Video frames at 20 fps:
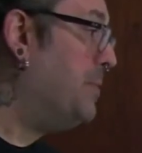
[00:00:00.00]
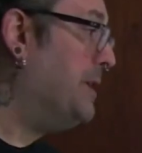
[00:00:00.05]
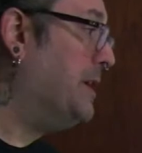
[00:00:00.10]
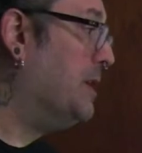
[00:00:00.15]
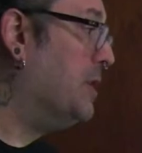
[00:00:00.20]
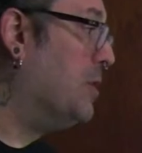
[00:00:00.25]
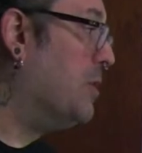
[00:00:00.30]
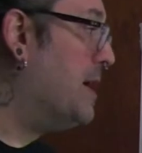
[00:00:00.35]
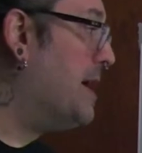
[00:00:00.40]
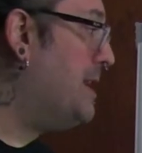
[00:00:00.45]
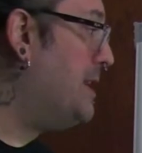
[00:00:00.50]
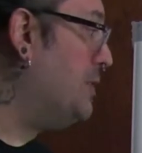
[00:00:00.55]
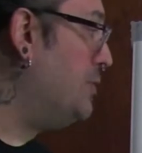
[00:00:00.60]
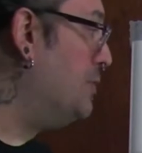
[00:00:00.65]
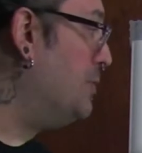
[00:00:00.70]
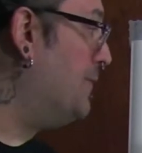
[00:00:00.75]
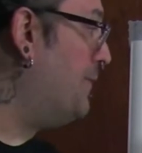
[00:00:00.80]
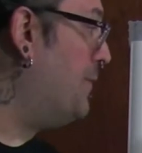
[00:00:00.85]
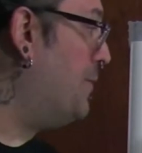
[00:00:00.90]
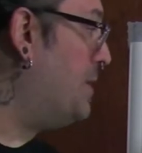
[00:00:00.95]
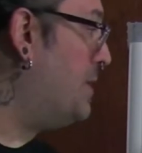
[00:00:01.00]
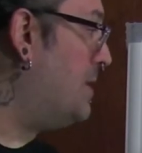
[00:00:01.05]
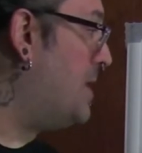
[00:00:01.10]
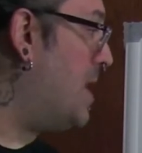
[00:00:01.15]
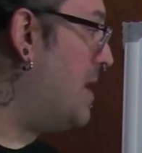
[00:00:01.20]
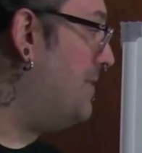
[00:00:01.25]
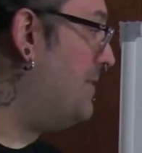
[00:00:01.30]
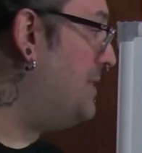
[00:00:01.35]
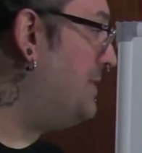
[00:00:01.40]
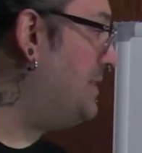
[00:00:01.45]
we can go ahead and use FOIL
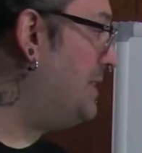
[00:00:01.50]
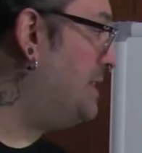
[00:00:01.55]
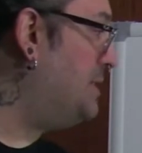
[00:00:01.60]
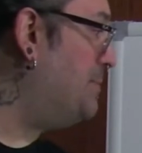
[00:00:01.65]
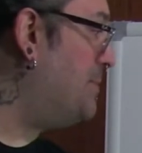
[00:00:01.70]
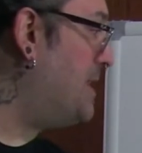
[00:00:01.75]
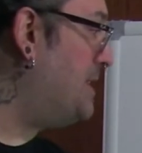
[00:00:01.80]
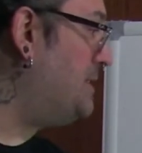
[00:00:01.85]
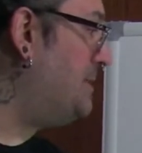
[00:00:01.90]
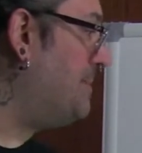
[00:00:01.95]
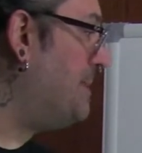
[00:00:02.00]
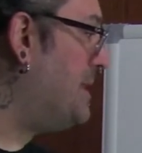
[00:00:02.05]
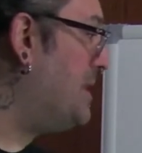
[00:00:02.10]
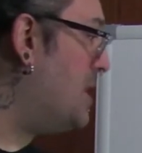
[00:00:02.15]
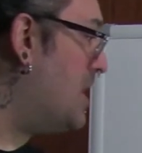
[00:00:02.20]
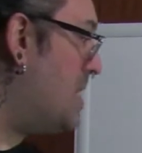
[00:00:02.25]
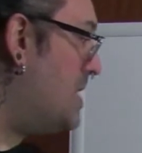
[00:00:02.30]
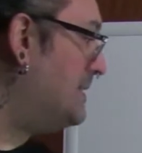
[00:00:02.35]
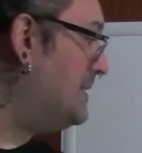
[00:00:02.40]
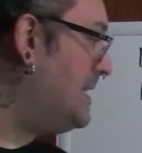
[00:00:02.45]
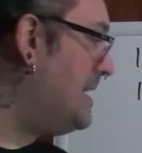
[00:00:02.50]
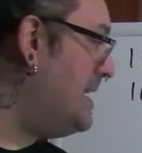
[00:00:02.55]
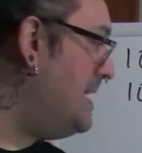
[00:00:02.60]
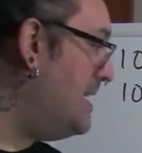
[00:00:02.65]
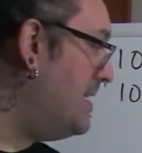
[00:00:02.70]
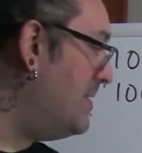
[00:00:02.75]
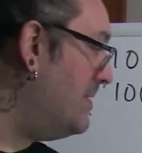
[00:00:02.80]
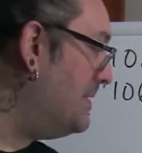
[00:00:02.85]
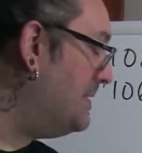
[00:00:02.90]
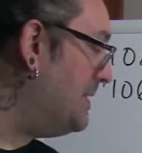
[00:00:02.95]
on this expression because
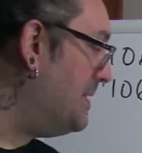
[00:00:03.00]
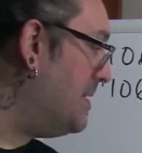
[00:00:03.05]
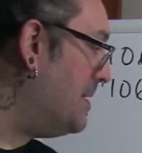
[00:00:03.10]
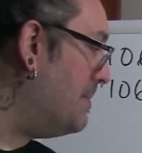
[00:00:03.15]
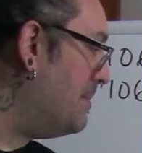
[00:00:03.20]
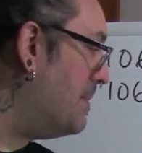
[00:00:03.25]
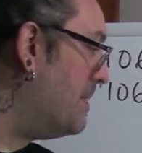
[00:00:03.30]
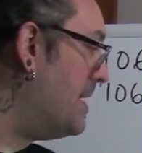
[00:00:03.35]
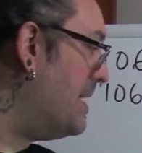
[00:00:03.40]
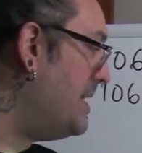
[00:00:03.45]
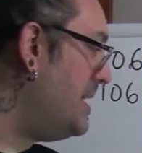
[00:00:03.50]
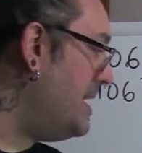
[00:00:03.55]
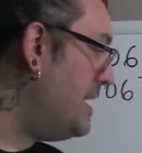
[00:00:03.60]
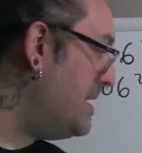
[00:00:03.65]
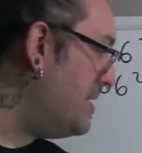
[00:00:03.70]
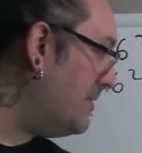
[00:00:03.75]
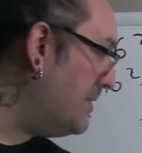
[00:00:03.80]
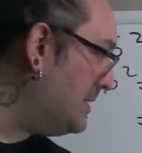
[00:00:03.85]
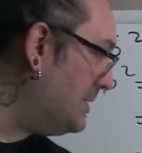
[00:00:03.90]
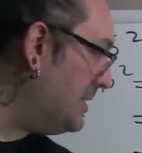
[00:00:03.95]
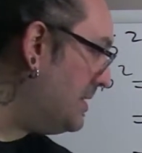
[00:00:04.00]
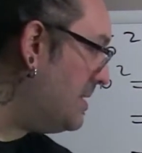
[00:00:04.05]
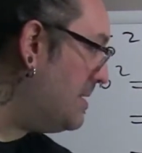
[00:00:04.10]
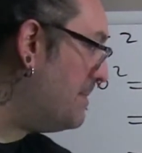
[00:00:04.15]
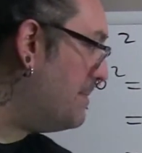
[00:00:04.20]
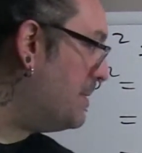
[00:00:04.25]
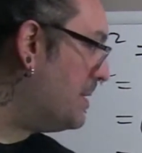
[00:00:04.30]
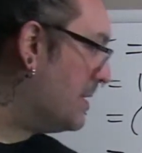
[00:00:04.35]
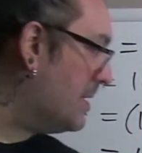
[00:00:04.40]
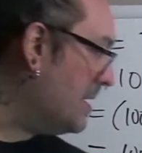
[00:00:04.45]
here is a number and here is a
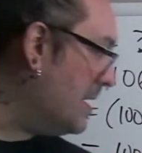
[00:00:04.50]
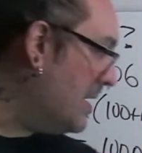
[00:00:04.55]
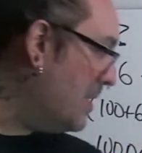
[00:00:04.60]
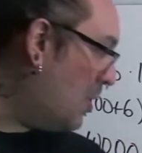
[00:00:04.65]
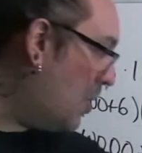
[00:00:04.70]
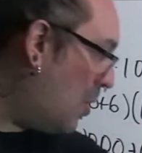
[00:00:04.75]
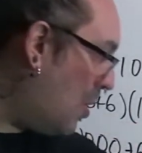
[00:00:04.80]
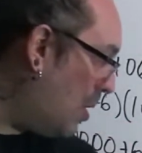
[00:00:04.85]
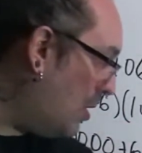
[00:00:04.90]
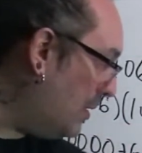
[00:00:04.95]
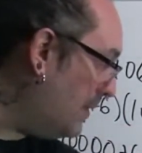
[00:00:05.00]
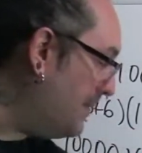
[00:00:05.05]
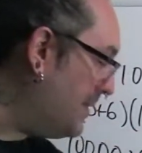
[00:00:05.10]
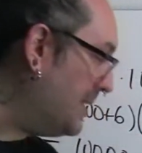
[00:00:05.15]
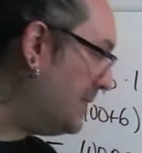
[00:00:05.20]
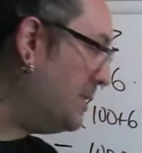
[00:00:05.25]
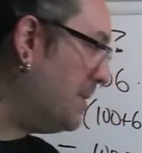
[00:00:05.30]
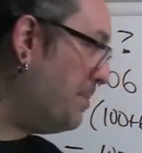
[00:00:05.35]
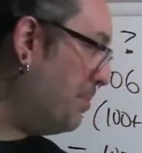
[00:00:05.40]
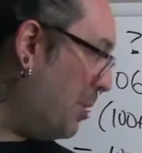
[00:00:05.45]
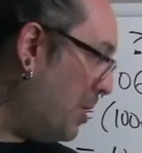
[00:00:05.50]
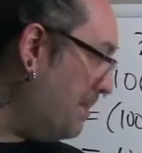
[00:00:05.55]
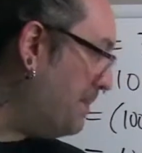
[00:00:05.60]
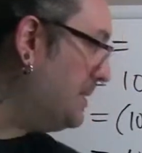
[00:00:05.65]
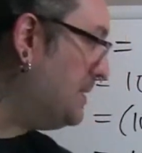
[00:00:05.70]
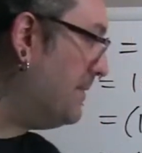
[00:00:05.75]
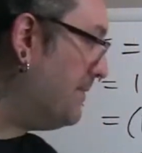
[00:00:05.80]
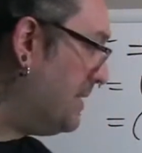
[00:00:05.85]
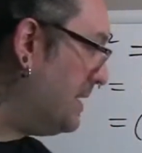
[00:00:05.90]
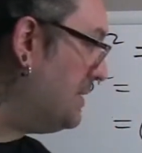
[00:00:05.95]
number. All of this, the
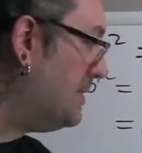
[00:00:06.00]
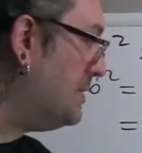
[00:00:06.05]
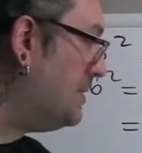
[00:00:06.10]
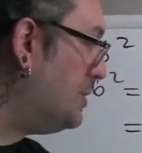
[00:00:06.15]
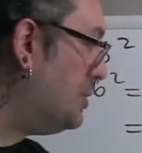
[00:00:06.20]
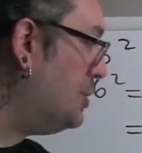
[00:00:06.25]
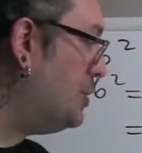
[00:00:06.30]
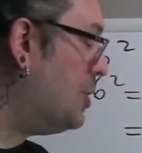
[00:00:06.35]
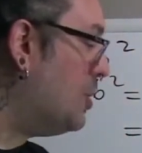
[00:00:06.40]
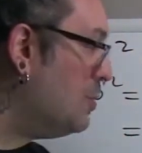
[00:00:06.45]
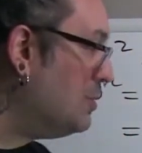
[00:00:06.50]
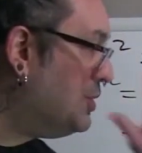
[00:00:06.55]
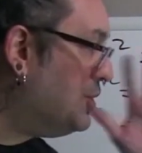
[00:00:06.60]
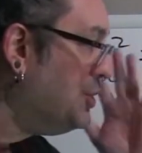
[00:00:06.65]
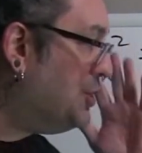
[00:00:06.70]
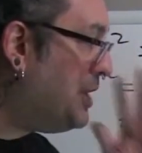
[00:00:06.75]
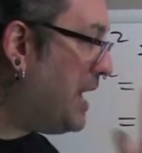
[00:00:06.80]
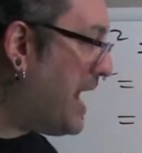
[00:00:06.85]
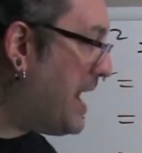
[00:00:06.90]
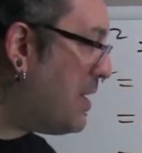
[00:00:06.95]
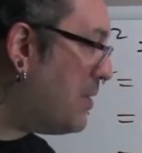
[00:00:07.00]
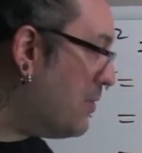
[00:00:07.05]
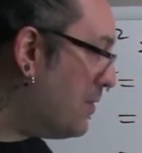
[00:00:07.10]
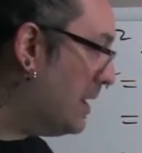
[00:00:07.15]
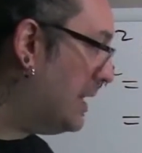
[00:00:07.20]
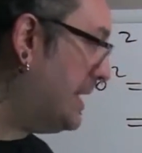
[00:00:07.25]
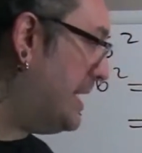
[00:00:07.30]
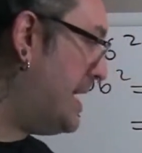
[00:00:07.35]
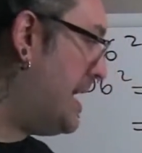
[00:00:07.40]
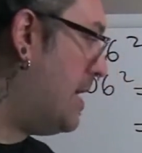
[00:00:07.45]
purpose of this is to show
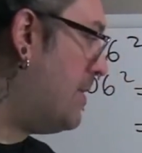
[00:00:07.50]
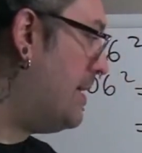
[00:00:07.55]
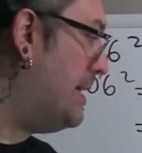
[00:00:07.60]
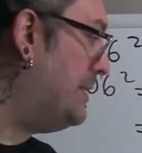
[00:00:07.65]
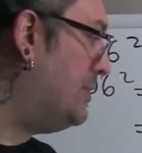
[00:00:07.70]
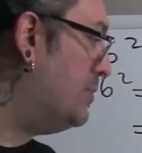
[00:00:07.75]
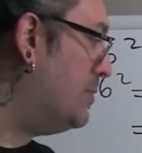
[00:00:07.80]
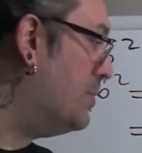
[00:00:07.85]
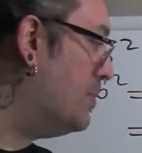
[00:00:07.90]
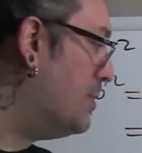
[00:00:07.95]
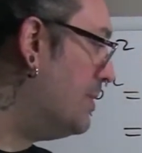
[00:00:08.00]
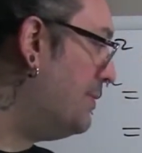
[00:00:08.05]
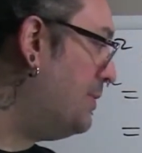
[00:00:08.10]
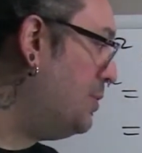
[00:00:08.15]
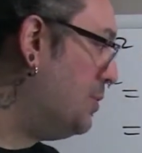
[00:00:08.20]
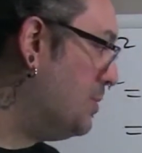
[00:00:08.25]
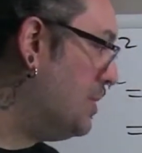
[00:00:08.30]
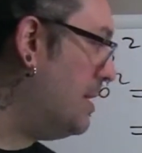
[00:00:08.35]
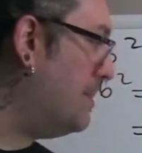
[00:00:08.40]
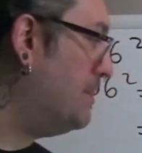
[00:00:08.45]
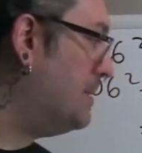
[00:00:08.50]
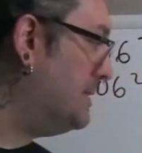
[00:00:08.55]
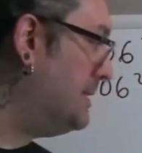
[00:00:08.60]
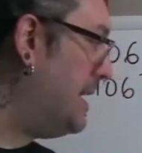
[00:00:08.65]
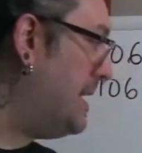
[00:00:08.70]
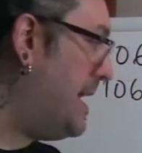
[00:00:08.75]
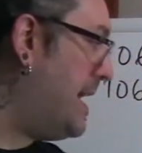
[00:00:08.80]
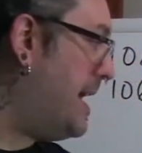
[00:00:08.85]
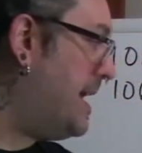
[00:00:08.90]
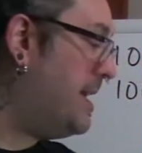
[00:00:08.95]
generally how I do it with two numbers
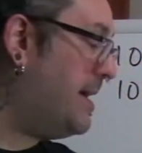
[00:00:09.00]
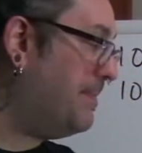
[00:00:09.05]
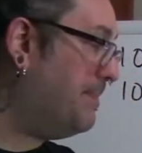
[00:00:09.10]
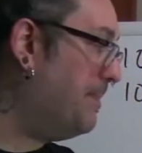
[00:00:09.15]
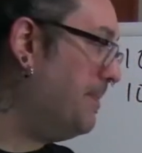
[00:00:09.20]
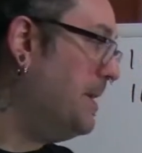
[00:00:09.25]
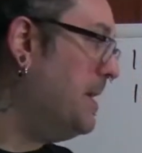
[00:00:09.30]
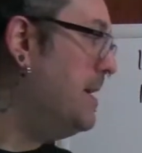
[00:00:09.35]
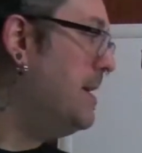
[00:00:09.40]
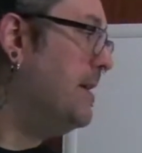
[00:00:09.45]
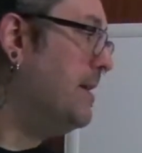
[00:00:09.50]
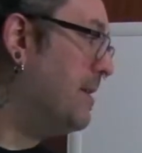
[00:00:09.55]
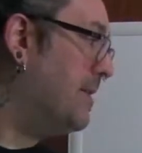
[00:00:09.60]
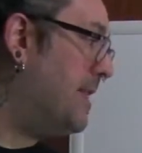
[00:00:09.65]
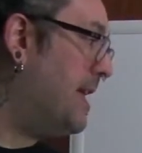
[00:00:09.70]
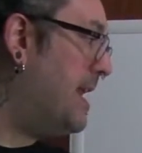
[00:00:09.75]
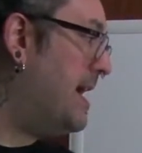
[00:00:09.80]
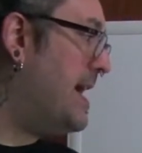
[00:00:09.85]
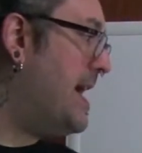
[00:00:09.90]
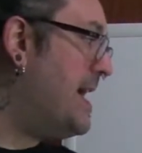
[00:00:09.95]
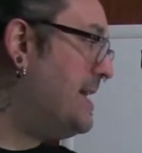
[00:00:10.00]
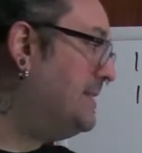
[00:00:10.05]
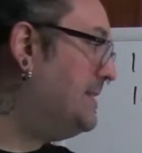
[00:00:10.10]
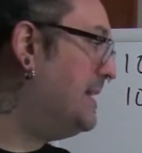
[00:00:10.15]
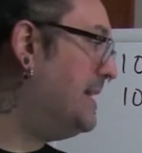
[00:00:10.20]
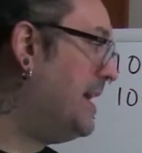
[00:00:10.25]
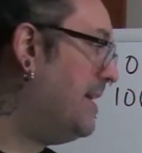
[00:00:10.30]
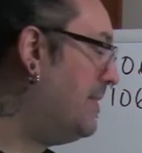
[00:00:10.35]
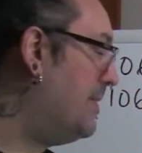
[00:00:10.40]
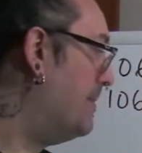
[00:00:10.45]
that add up, that I add
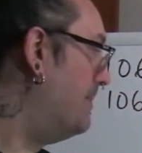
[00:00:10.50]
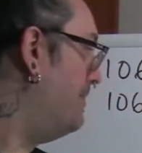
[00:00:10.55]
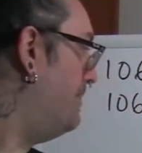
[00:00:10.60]
together.